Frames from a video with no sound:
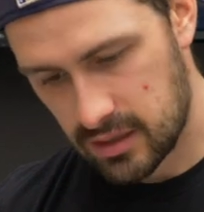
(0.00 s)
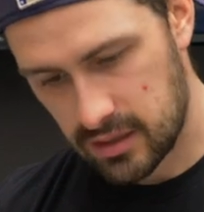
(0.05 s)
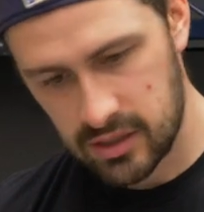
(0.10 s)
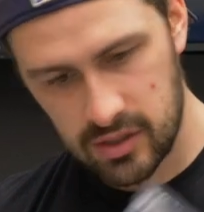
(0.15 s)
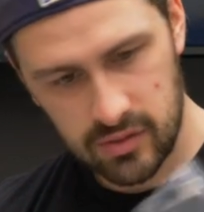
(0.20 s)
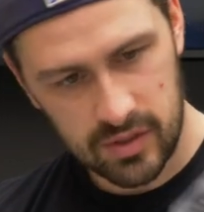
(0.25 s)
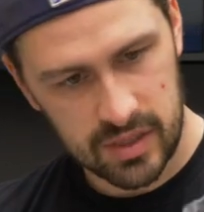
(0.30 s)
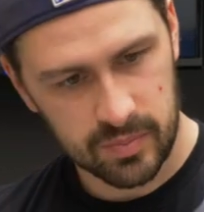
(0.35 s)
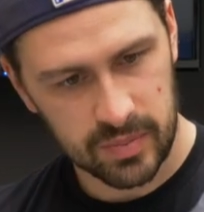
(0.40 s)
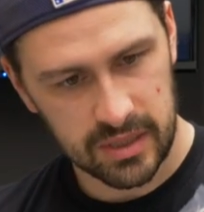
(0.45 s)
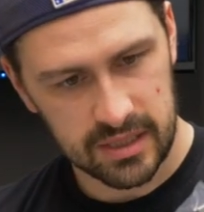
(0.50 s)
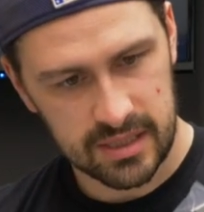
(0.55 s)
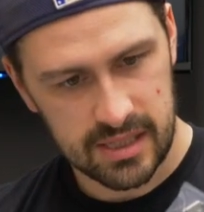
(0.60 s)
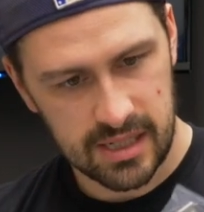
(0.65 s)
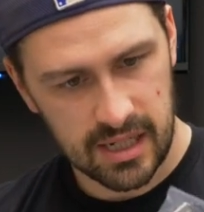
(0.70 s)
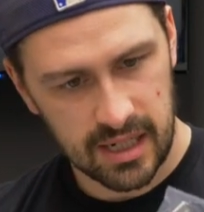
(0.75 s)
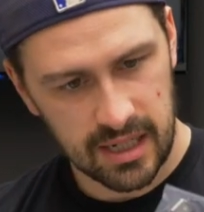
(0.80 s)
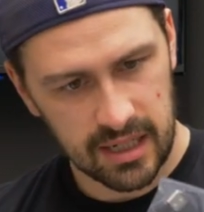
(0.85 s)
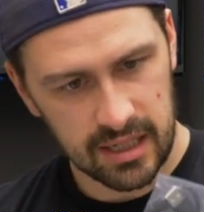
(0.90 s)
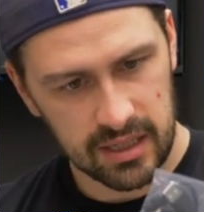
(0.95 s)

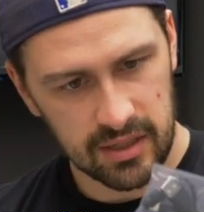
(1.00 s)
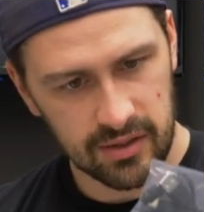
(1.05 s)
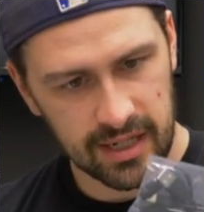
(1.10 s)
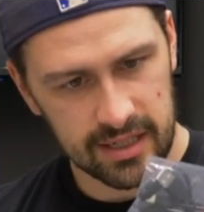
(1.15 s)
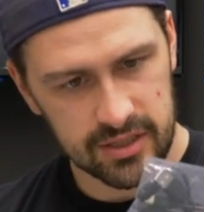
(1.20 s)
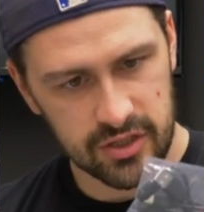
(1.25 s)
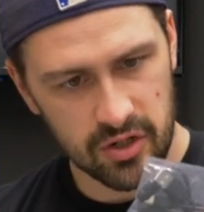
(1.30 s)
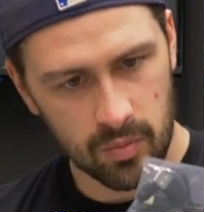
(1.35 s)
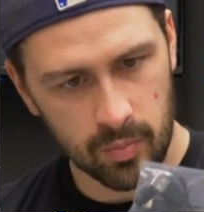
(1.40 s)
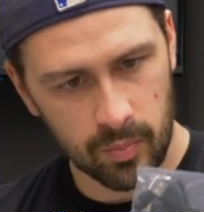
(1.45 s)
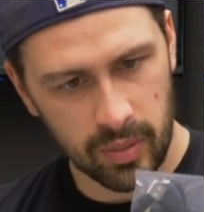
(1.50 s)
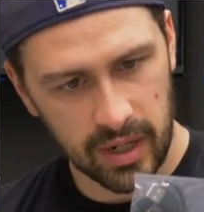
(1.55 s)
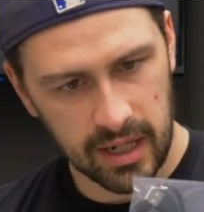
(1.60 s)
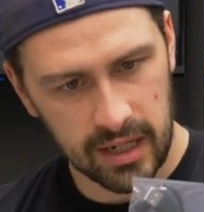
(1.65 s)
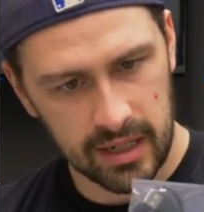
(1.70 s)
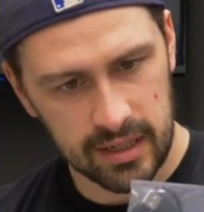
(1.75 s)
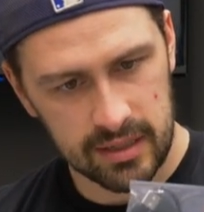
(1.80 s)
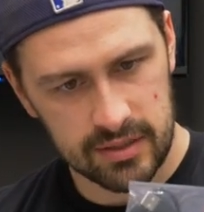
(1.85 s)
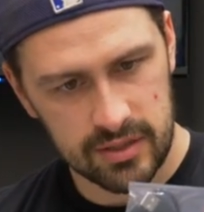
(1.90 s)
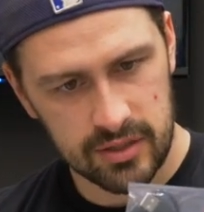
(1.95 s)
USB-C, you get your
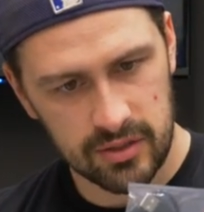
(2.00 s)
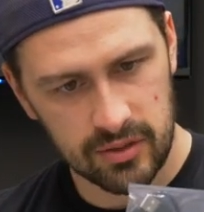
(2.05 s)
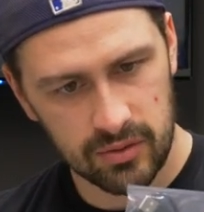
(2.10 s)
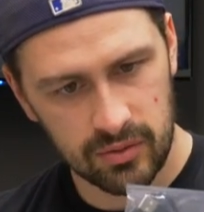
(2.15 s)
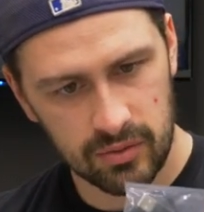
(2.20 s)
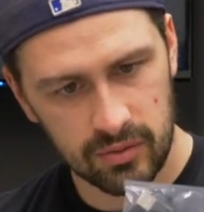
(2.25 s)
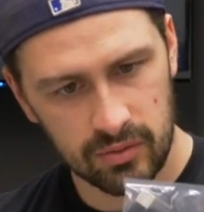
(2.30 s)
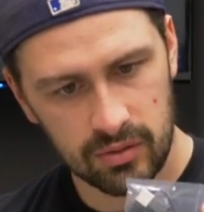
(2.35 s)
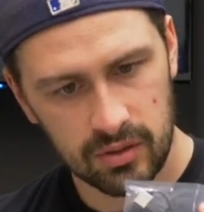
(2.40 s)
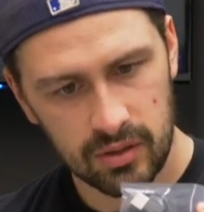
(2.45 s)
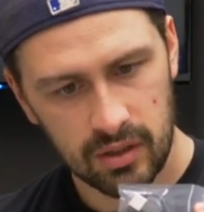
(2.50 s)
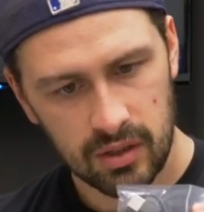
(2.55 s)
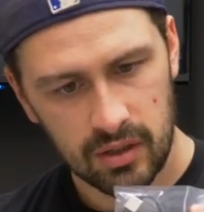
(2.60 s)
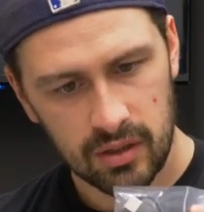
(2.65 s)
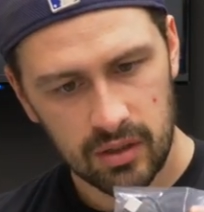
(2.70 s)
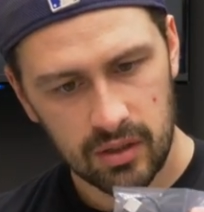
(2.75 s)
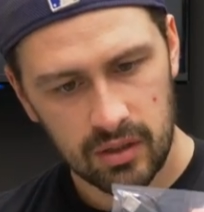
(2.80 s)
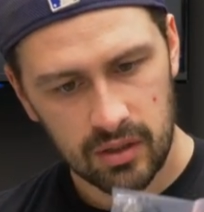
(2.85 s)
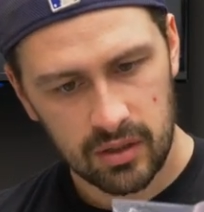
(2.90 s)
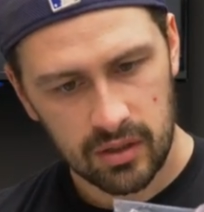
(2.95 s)
pin to
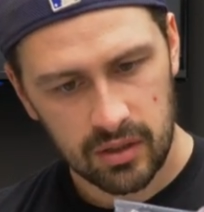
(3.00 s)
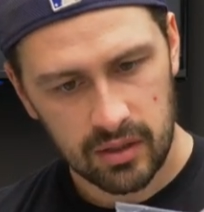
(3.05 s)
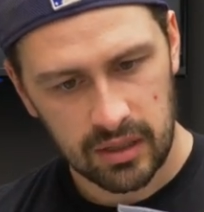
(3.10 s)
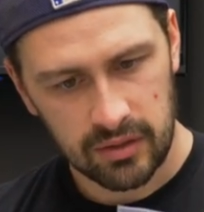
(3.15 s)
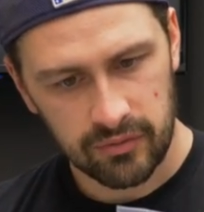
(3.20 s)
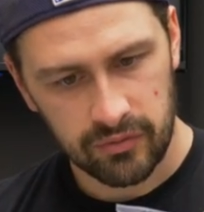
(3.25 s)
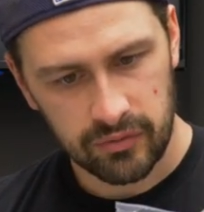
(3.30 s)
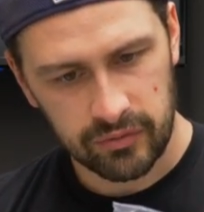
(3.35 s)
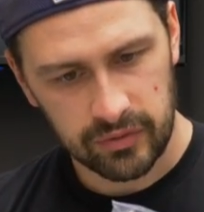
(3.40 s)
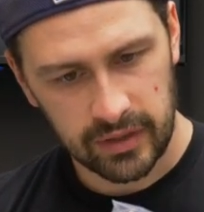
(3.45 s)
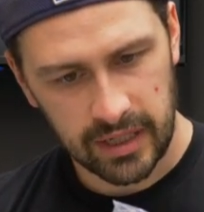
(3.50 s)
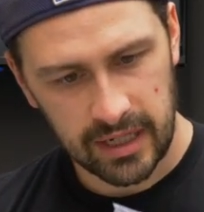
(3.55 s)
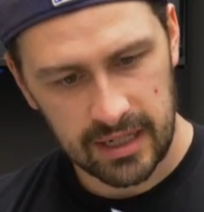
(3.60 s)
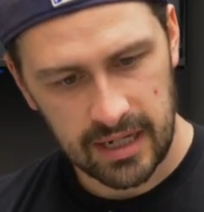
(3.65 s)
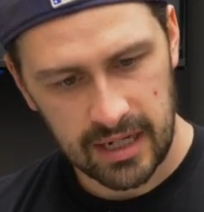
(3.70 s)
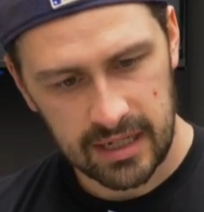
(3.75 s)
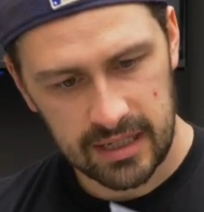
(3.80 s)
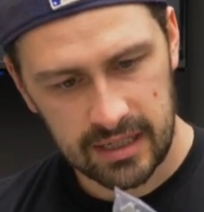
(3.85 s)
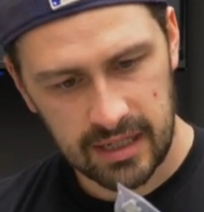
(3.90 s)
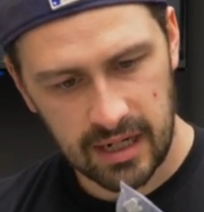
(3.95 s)
inflate
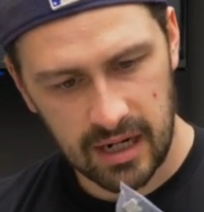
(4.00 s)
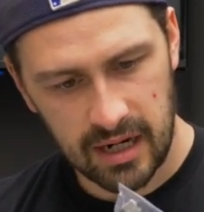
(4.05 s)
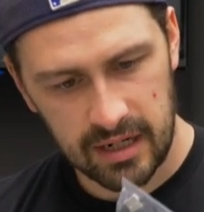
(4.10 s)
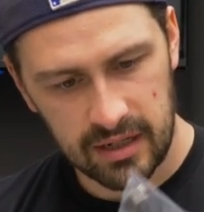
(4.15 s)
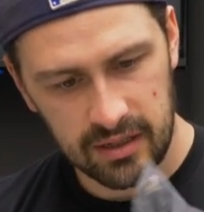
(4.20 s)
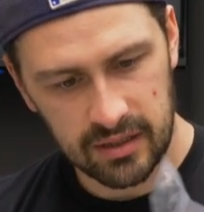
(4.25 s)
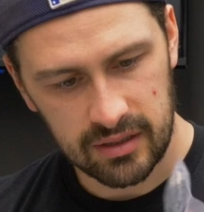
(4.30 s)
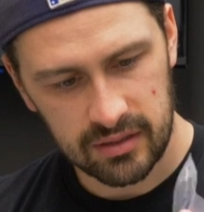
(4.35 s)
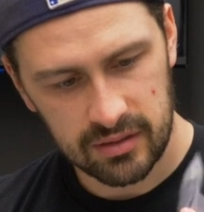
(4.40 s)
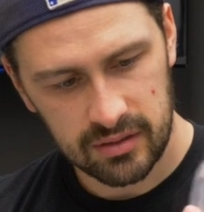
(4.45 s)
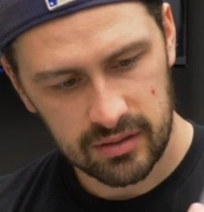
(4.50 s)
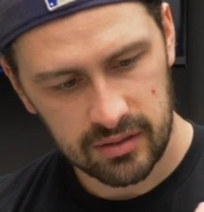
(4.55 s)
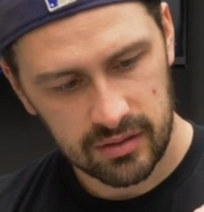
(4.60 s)
any kind of,